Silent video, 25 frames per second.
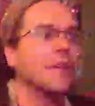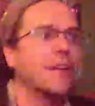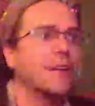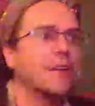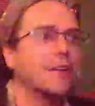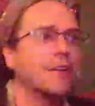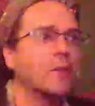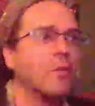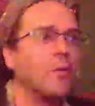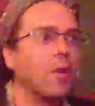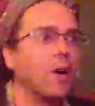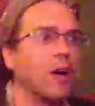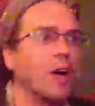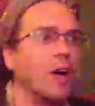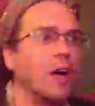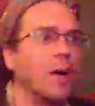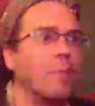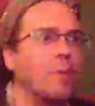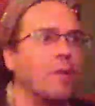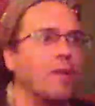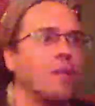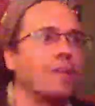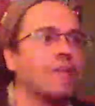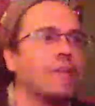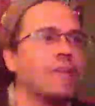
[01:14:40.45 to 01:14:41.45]

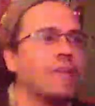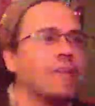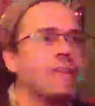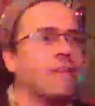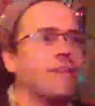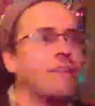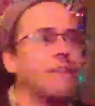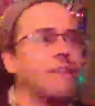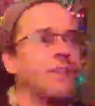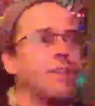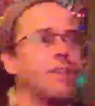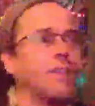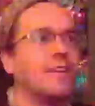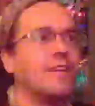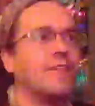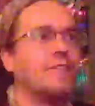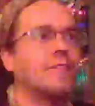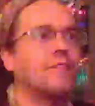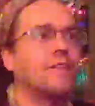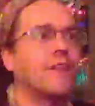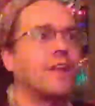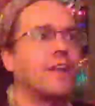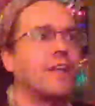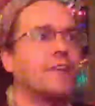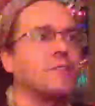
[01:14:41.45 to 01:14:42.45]
Guam.
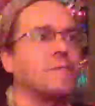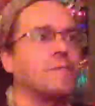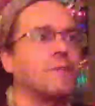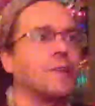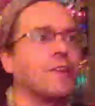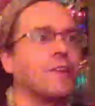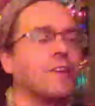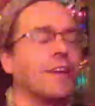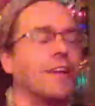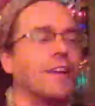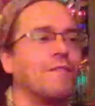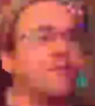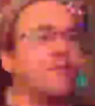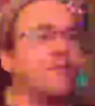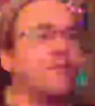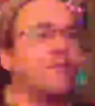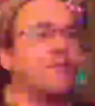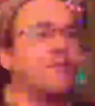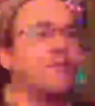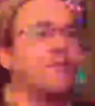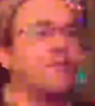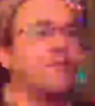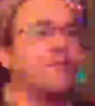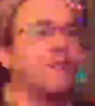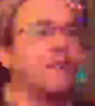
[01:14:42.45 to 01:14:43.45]
Flying Splinternut
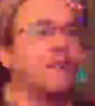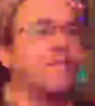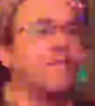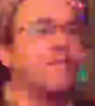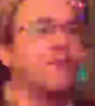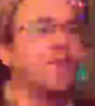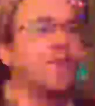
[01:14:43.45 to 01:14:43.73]
versus Mick